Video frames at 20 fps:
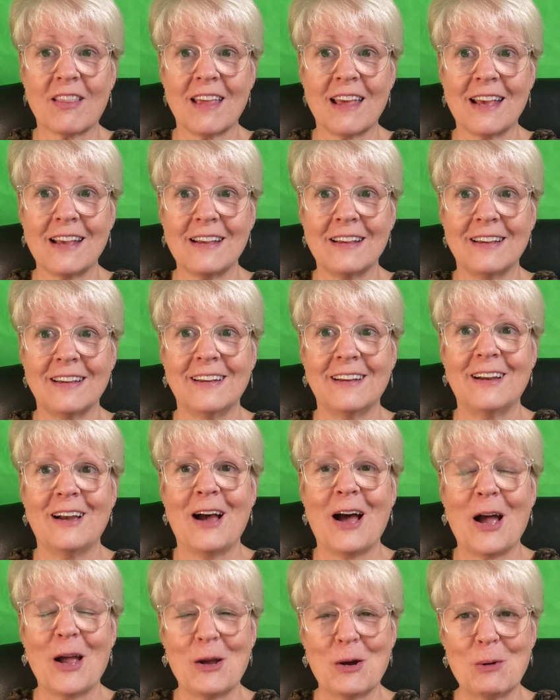thing.
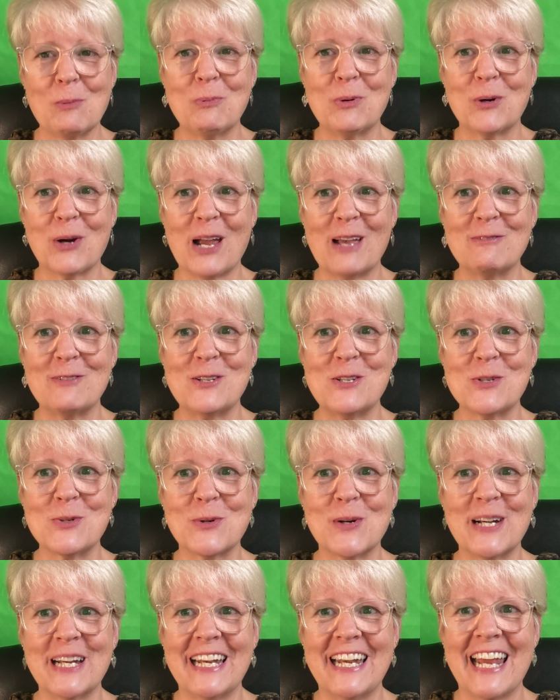I hope you're having
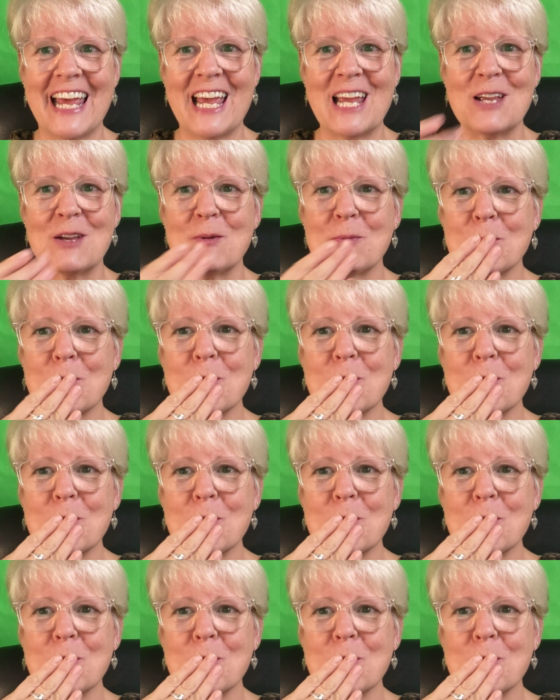joy today.